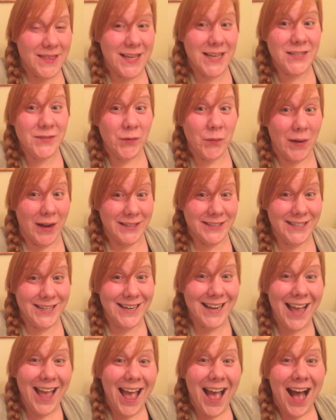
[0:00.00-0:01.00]
Thanks for
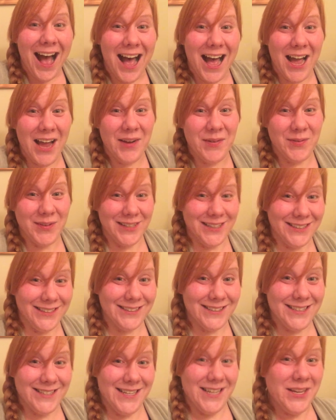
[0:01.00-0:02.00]
watching. I
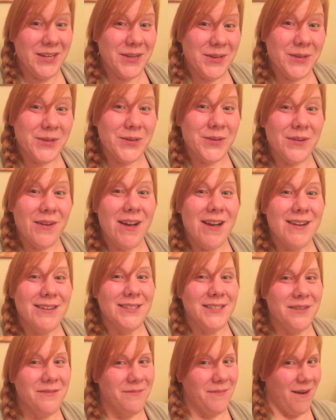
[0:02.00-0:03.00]
will see you
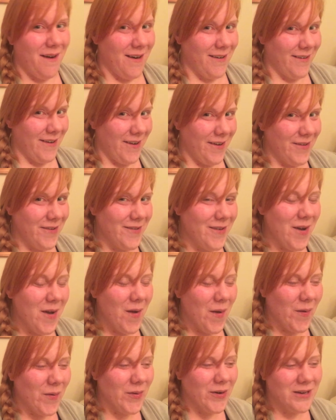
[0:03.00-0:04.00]
tomorrow
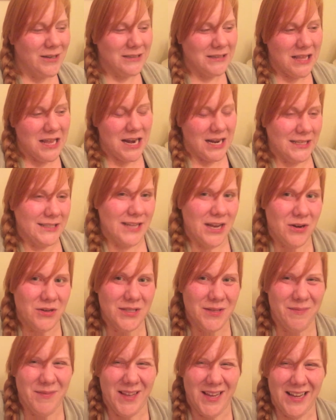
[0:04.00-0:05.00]
or the next day or
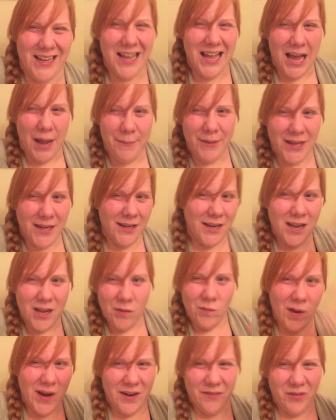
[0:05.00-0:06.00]
something. I mean,
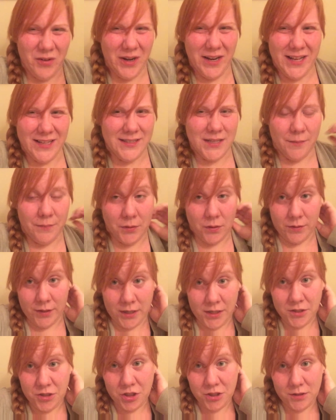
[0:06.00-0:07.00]
whenever it gets
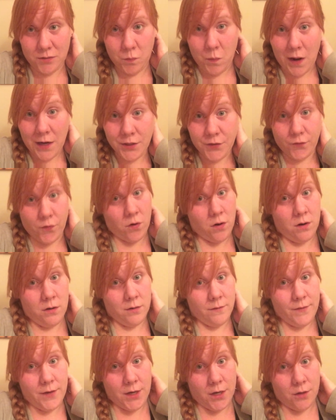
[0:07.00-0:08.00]
uploaded. Just watch for
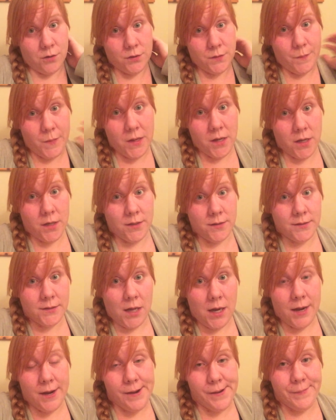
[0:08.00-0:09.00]
the videos because
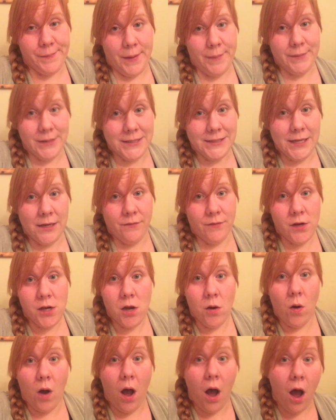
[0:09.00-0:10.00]
um, I'm going to take
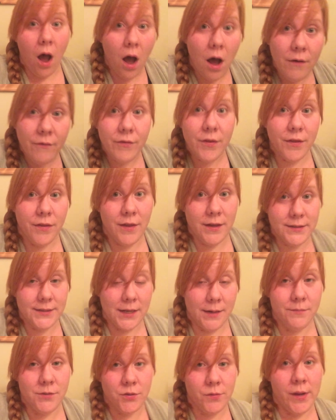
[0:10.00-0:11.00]
video of the things
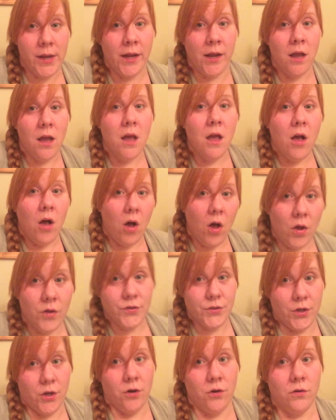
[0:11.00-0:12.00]
that I'm doing
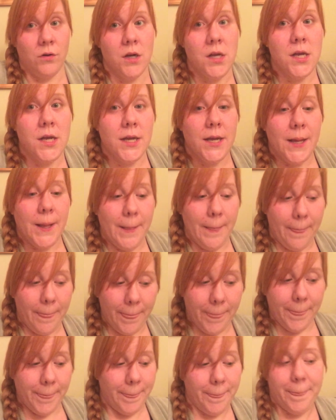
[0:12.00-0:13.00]
also.
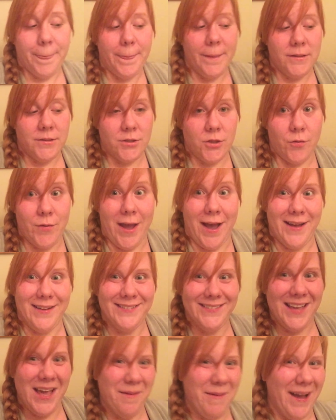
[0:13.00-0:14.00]
So yeah.
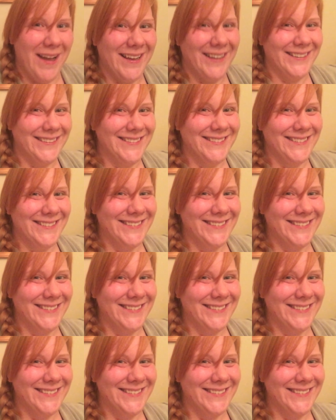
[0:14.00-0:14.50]
Okay, bye.